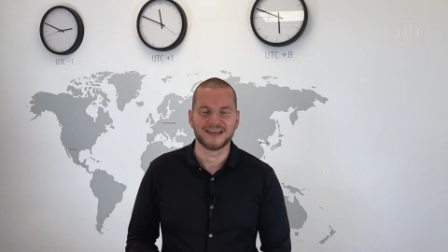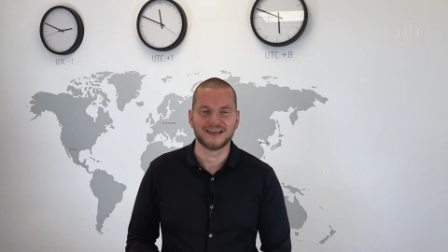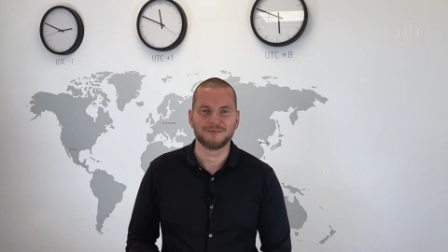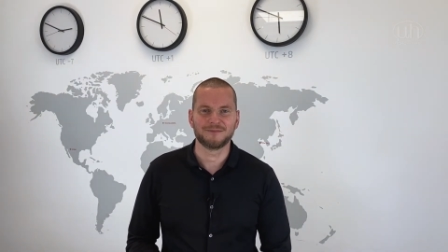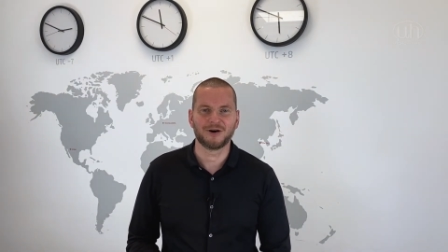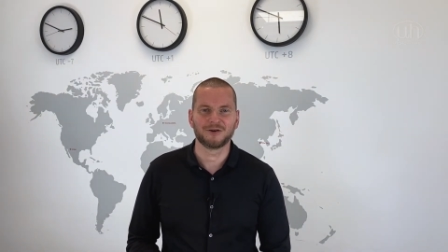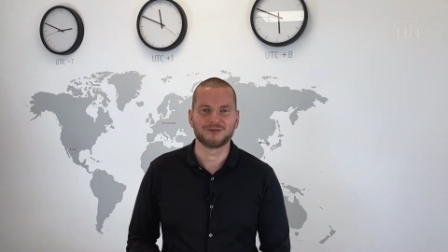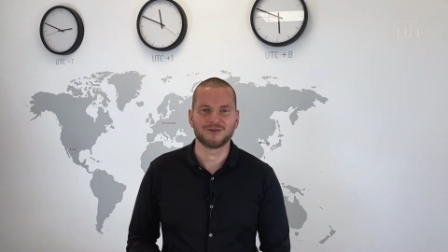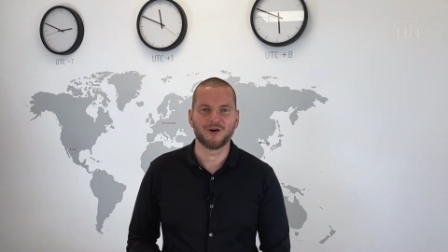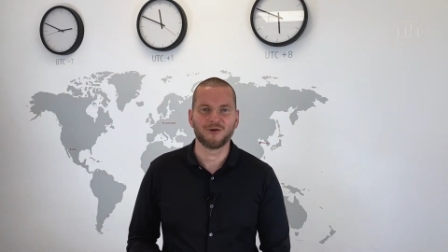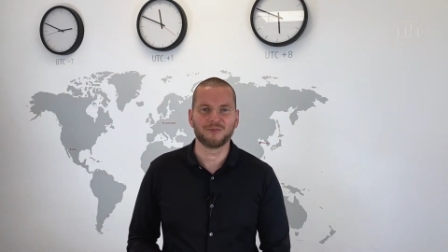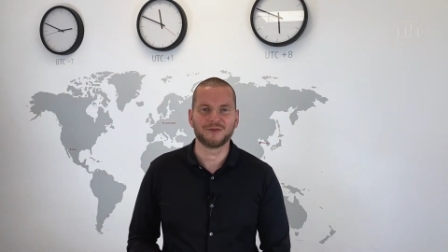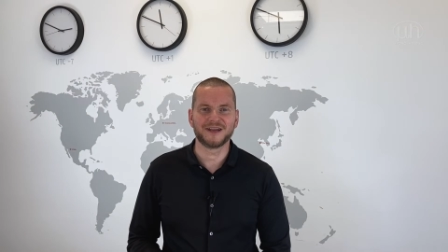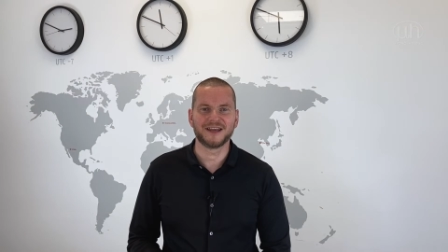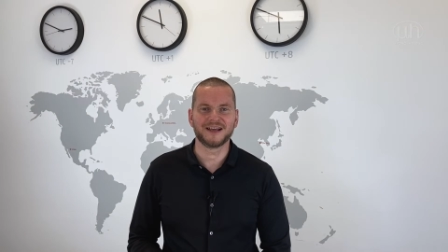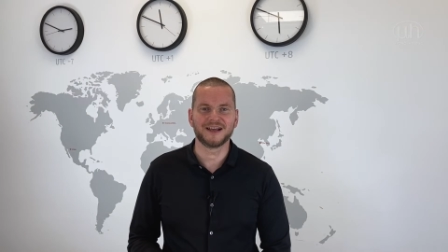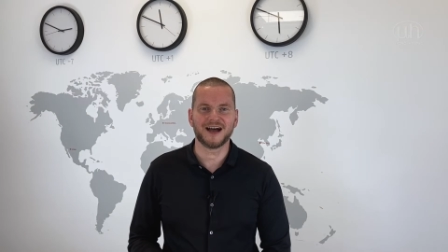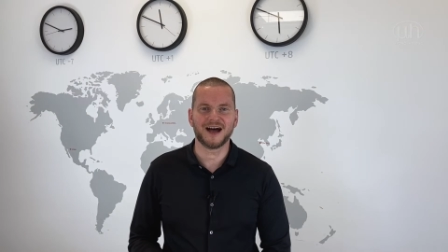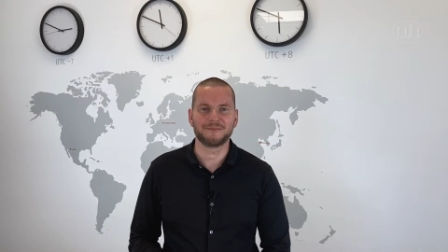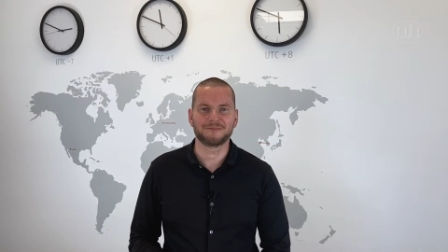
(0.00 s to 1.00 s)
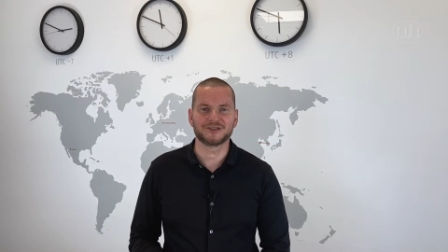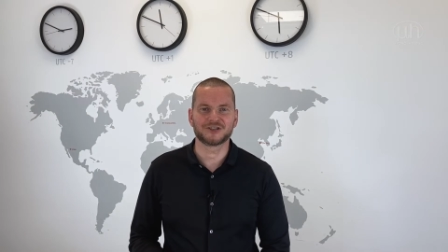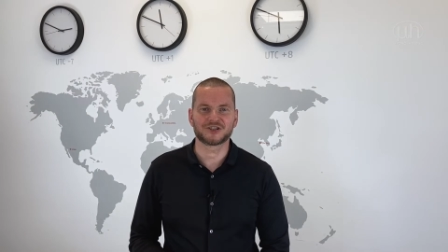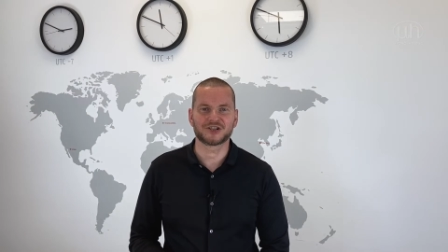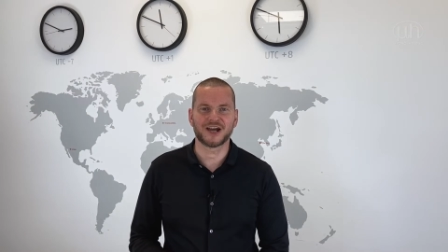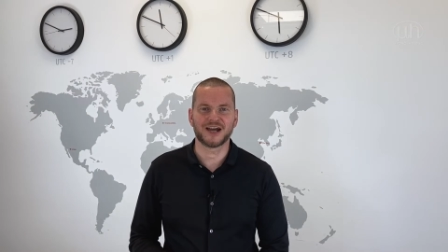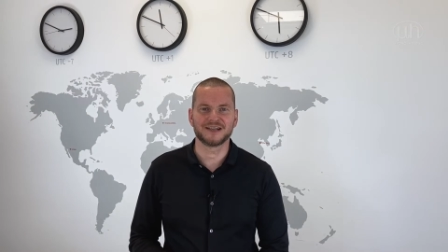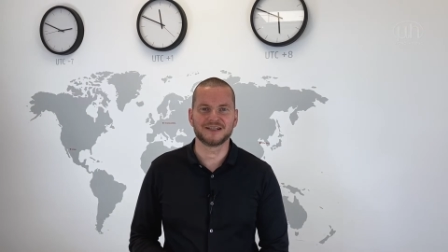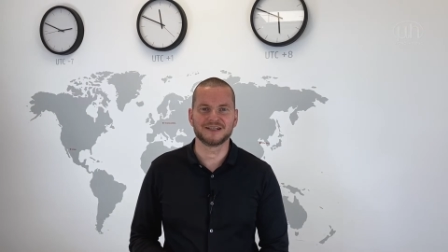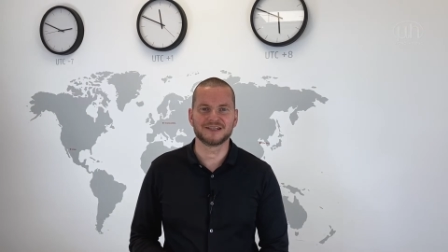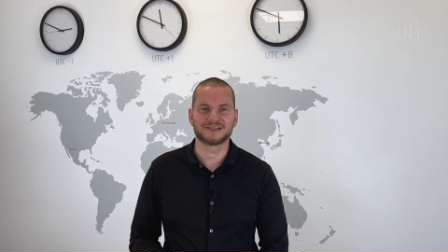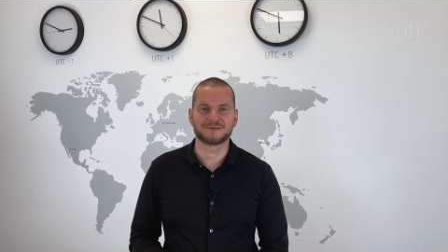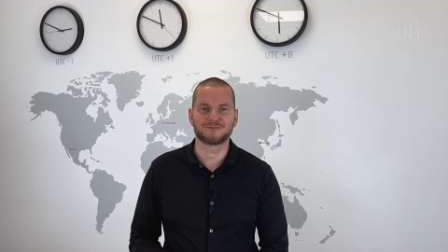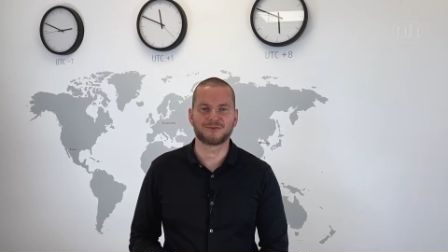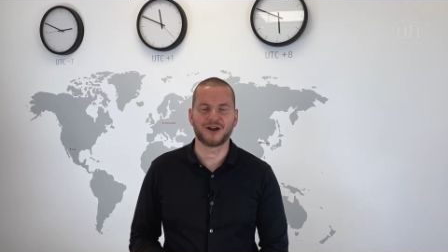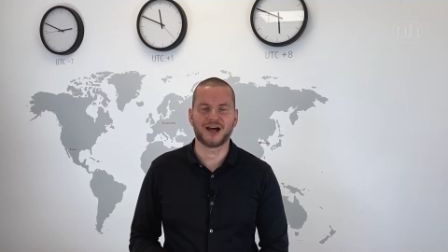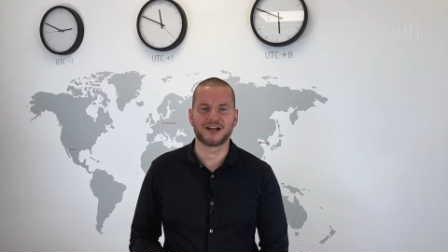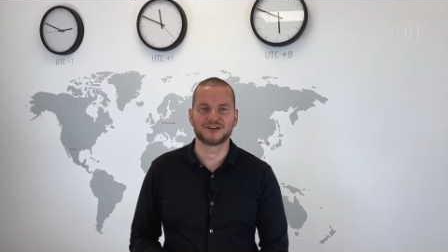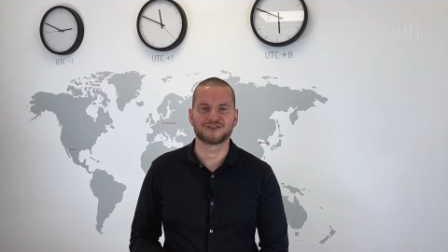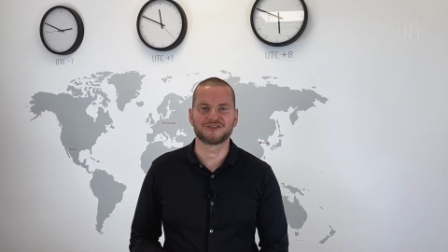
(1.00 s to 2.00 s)
about opening up a Chinese
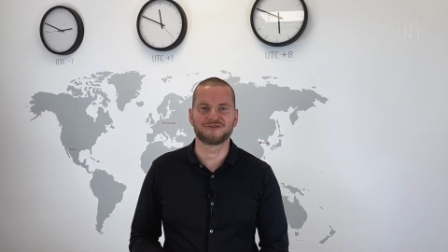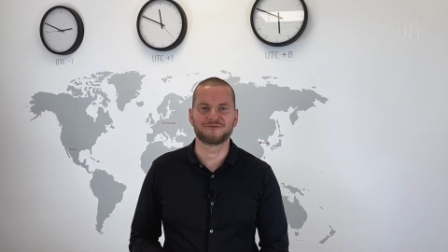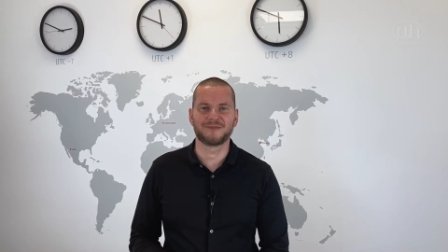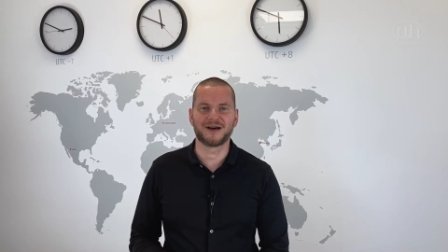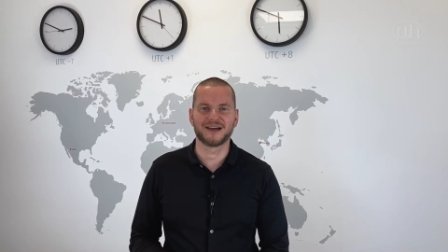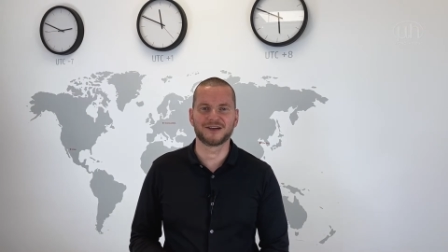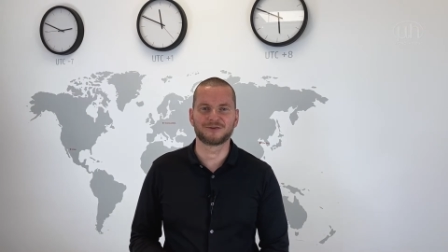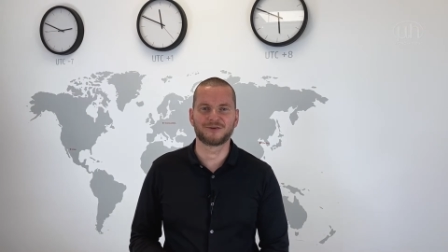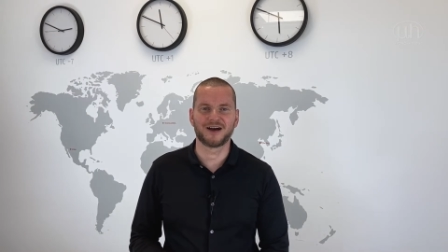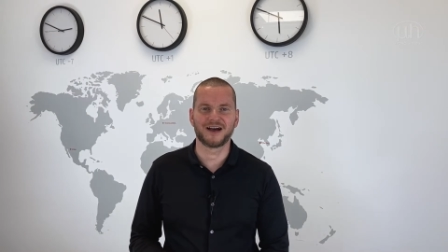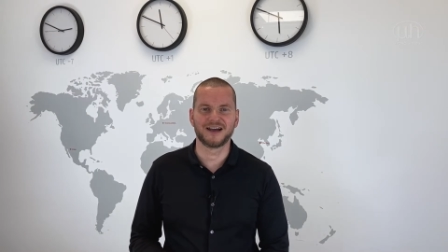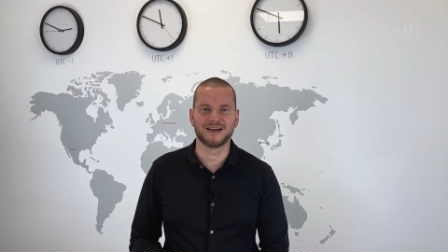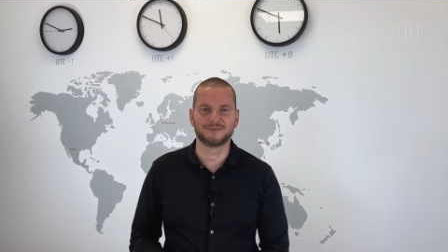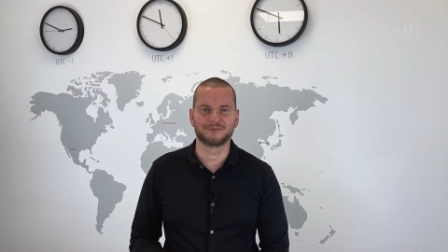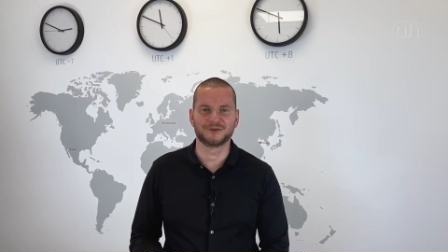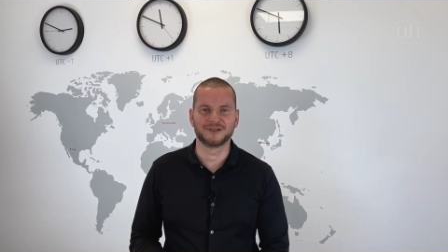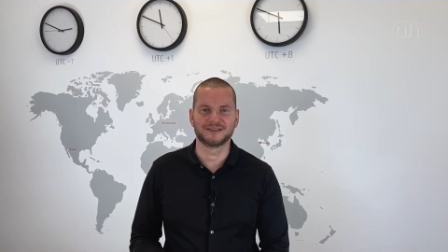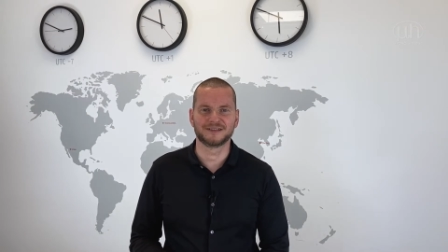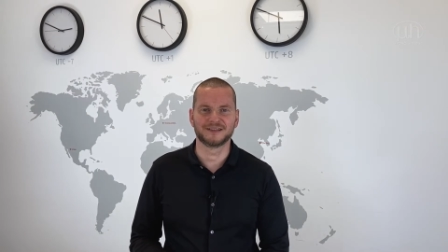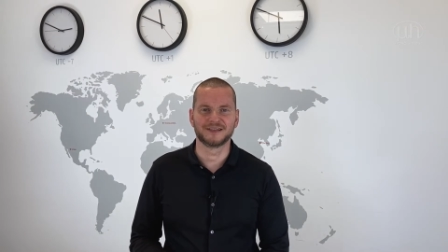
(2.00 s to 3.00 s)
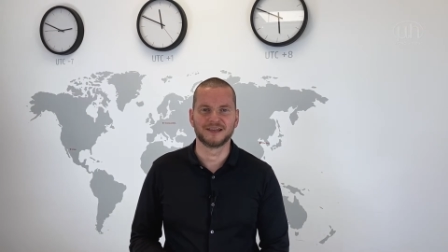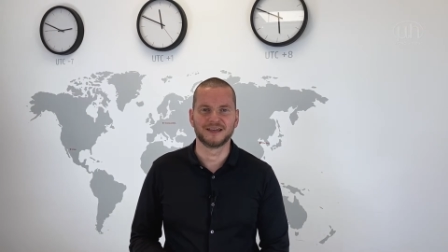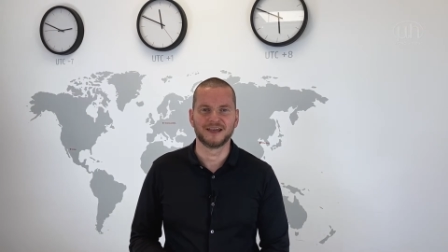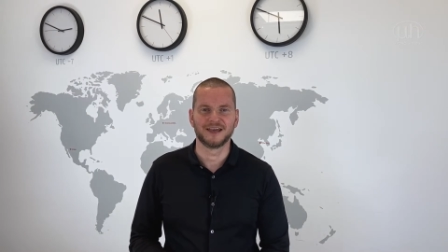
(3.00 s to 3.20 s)
branch of microhybrid.